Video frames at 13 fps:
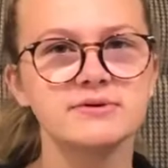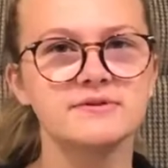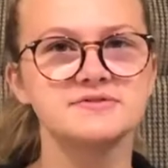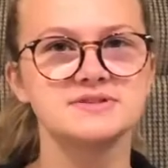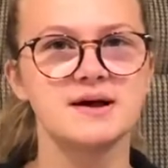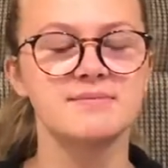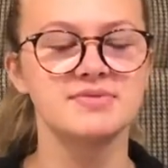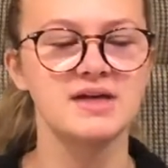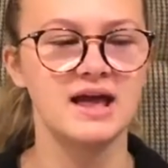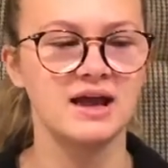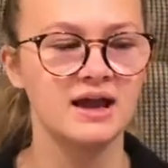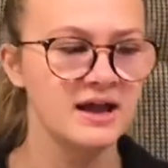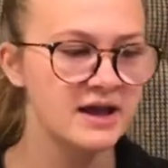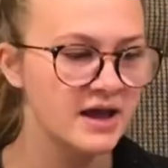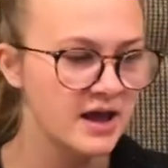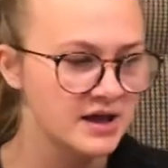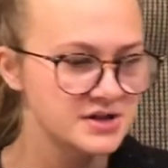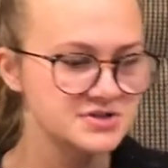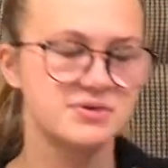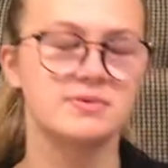of something.
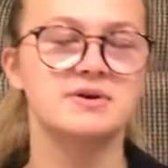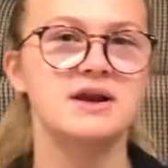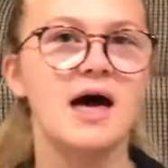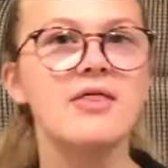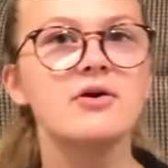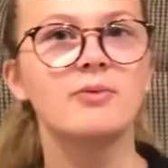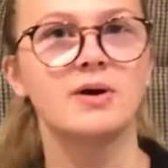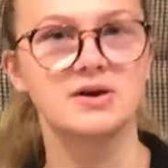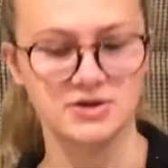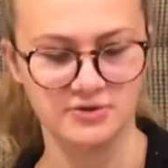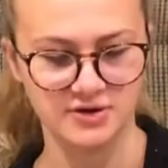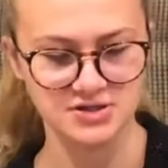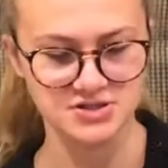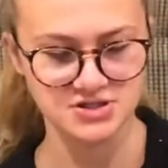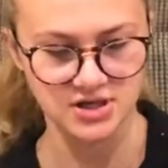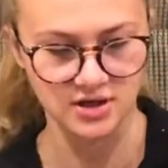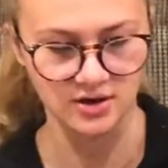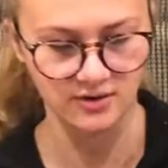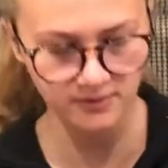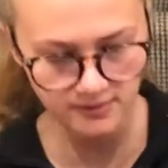So another one you can
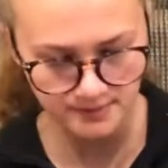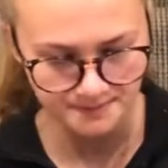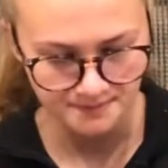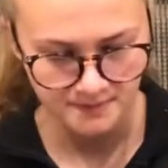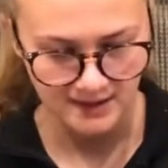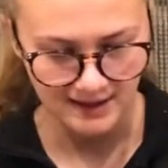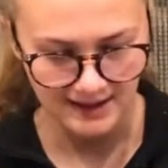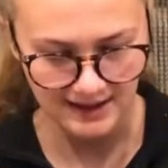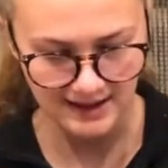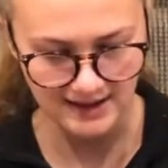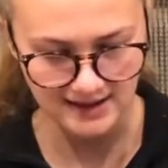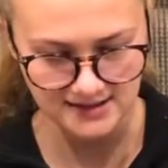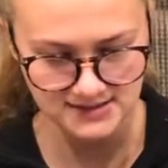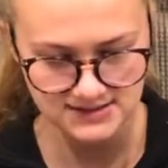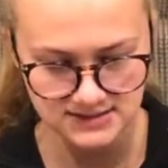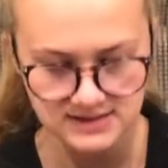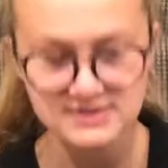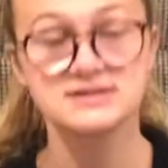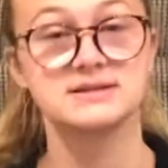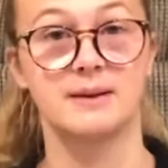do is
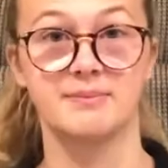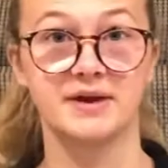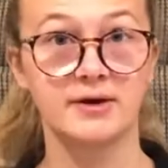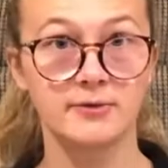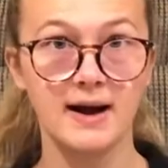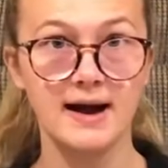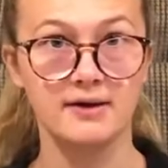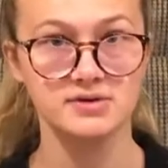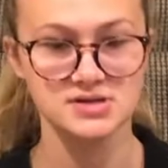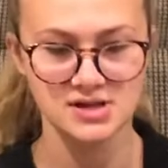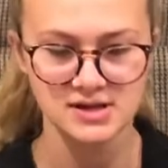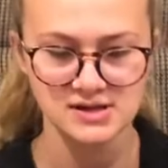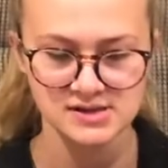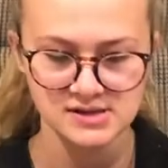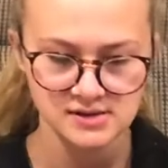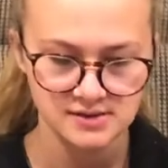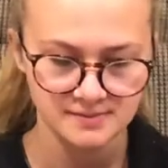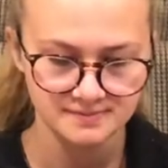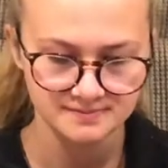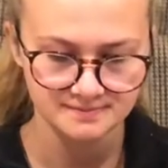something round.
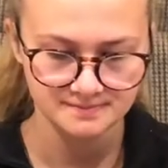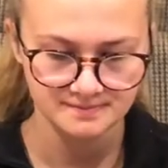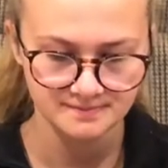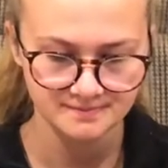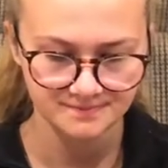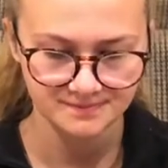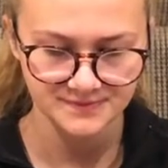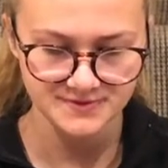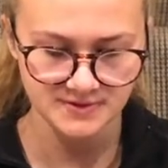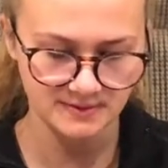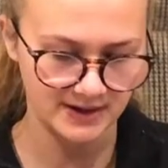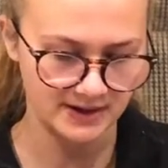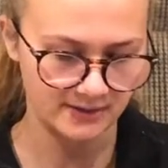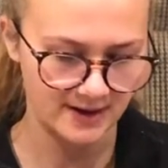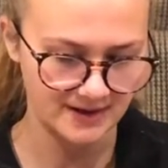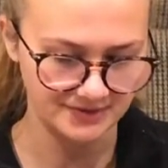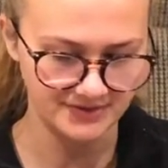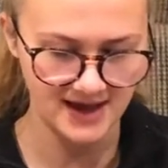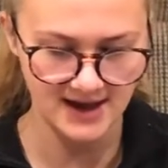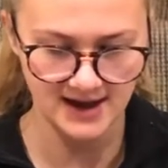So we're going to write
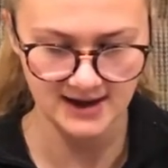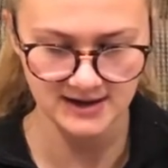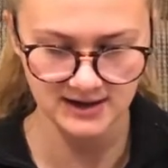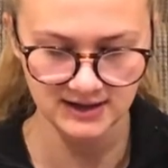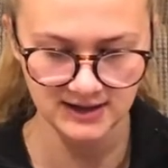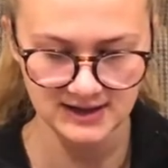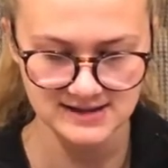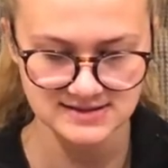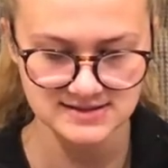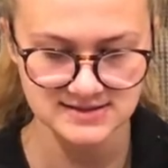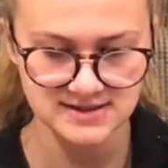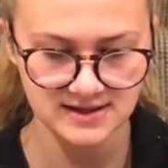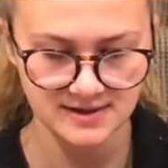that on our list.